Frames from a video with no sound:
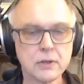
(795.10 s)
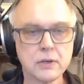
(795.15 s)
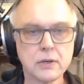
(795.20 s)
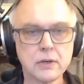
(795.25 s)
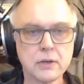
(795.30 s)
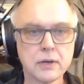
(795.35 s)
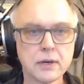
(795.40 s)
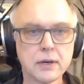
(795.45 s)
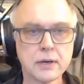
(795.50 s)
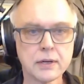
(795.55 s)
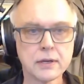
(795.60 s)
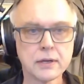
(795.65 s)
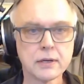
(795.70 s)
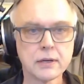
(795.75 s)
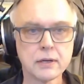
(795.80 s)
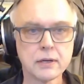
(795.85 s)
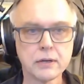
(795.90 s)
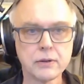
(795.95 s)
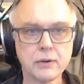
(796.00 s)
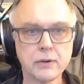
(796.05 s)
and
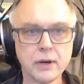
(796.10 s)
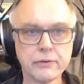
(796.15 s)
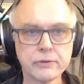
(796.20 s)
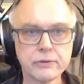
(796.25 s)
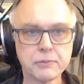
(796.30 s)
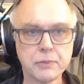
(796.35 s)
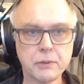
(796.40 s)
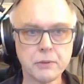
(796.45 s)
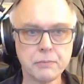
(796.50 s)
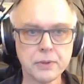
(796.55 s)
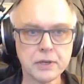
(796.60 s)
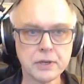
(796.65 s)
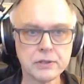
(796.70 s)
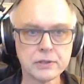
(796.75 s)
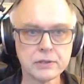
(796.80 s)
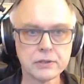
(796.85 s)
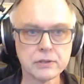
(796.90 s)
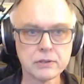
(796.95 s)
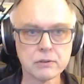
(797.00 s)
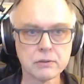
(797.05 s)
you have to be
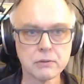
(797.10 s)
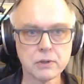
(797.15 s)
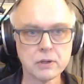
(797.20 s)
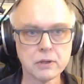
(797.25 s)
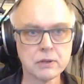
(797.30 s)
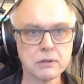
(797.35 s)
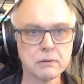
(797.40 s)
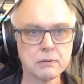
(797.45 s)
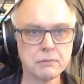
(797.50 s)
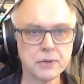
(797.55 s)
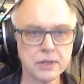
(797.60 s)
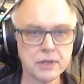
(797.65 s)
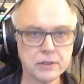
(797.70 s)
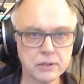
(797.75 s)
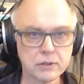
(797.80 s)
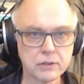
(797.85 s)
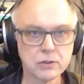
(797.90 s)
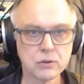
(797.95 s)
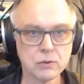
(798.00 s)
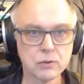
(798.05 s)
patient to
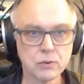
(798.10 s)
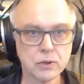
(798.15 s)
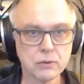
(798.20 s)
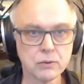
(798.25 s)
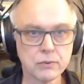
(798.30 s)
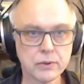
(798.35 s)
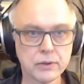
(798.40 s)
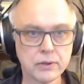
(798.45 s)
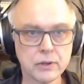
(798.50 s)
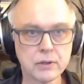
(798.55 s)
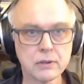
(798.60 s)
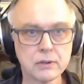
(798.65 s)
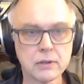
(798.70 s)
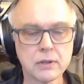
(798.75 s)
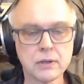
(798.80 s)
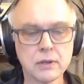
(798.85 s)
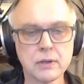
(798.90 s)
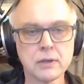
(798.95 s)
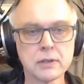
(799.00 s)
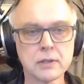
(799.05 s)
work with it.
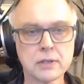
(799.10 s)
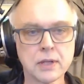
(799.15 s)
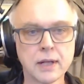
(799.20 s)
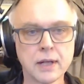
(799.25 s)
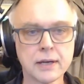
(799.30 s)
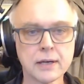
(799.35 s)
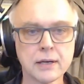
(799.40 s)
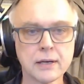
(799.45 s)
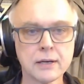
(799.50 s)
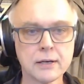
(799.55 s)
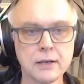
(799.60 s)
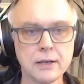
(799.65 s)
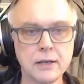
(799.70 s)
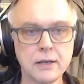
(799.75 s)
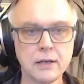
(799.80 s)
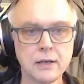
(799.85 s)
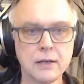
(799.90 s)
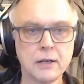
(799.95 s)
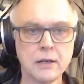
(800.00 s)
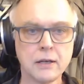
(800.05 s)
It's like a
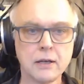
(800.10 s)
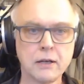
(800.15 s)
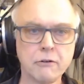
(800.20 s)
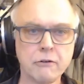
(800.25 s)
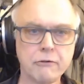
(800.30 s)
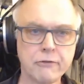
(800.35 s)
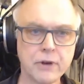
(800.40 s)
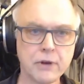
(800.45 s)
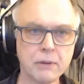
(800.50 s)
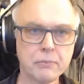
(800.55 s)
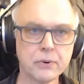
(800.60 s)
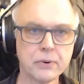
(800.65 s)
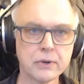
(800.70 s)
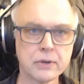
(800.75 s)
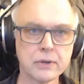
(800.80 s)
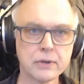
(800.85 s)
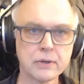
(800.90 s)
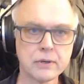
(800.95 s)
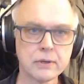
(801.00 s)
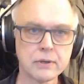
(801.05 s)

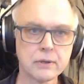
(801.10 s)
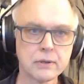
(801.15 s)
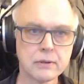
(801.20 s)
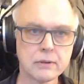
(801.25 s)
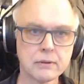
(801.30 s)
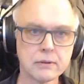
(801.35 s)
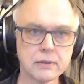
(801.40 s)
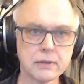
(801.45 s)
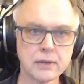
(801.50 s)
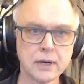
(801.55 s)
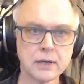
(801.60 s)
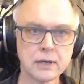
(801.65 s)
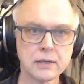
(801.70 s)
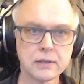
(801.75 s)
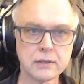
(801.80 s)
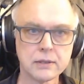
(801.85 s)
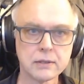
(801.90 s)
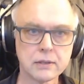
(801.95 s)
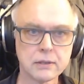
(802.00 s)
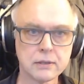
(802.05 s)
fabric that
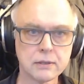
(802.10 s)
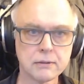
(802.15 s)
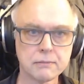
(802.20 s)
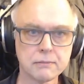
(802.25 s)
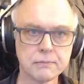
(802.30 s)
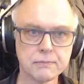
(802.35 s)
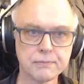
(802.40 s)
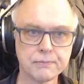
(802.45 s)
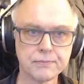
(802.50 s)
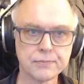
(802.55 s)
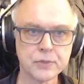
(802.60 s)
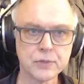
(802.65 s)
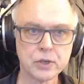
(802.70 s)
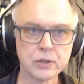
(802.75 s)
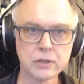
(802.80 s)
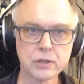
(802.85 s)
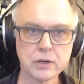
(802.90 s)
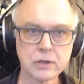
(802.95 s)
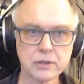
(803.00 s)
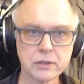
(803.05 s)
is
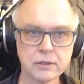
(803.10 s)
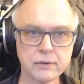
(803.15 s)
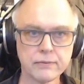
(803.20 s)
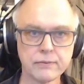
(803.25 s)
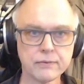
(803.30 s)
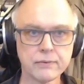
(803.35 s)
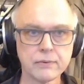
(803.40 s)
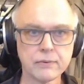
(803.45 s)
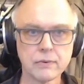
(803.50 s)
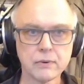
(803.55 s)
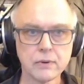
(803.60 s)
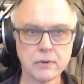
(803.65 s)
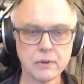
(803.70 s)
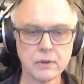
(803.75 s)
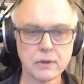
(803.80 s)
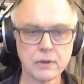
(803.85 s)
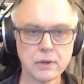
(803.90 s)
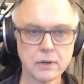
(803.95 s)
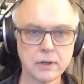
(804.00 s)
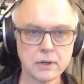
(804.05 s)
conductive.
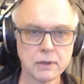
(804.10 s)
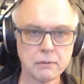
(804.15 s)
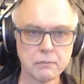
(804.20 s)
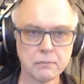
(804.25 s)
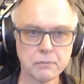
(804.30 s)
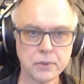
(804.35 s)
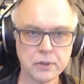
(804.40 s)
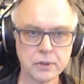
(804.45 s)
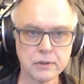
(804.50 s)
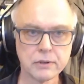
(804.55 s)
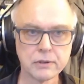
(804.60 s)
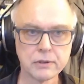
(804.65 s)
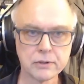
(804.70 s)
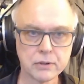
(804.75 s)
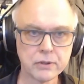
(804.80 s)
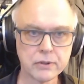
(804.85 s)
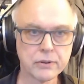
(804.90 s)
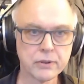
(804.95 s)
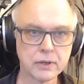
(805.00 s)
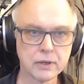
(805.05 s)
But the good
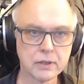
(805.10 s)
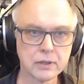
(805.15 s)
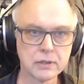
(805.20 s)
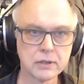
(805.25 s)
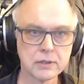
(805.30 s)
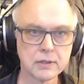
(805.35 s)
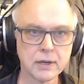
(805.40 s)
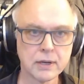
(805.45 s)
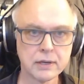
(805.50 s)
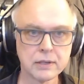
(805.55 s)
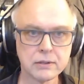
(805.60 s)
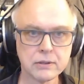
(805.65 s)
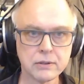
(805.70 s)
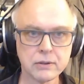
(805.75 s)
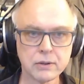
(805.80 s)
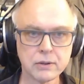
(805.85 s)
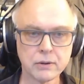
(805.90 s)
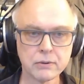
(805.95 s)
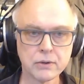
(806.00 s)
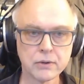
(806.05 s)
thing is that you
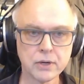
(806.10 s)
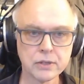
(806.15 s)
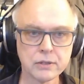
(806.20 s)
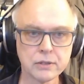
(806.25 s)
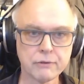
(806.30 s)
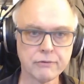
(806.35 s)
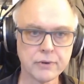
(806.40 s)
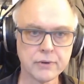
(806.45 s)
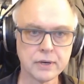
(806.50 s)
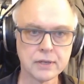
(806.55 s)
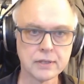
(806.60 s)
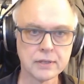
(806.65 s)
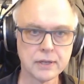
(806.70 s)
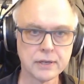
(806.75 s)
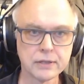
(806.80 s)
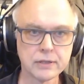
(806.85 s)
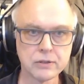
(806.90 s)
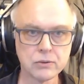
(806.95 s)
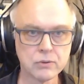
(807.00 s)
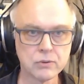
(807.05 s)
don't cut your fingers like
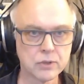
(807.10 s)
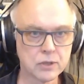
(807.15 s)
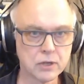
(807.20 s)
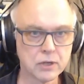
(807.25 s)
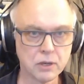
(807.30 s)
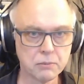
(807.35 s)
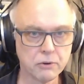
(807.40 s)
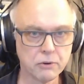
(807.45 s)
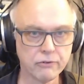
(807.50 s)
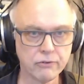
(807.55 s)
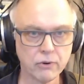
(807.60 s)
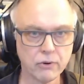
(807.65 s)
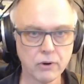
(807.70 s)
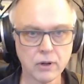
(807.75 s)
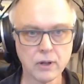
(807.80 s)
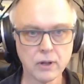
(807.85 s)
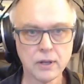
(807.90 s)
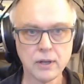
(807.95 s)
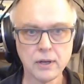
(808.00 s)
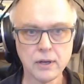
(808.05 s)
you do on copper foil,
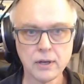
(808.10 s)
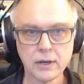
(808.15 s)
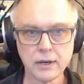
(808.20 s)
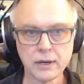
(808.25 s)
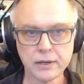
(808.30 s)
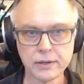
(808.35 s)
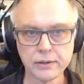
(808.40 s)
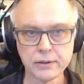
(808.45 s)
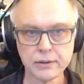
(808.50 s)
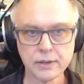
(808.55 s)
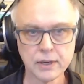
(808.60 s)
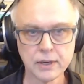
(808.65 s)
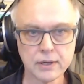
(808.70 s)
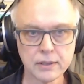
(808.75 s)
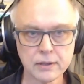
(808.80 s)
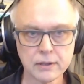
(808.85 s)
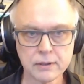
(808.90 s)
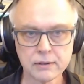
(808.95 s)
and you can.